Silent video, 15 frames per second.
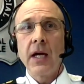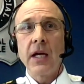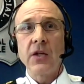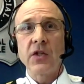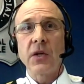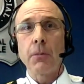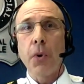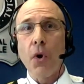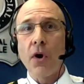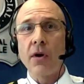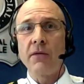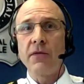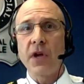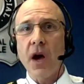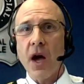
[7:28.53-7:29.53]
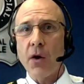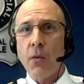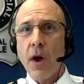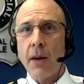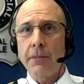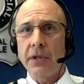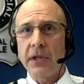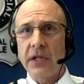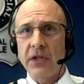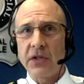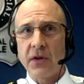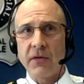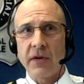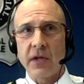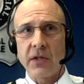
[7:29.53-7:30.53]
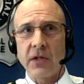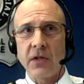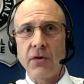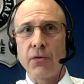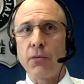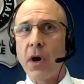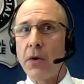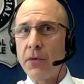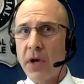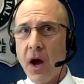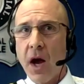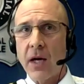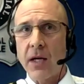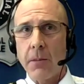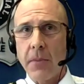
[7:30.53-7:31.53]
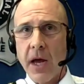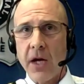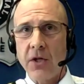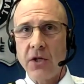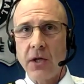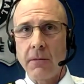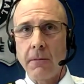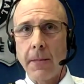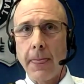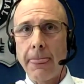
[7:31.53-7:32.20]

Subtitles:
In support of the Ottawa Police Service throughout the occupation,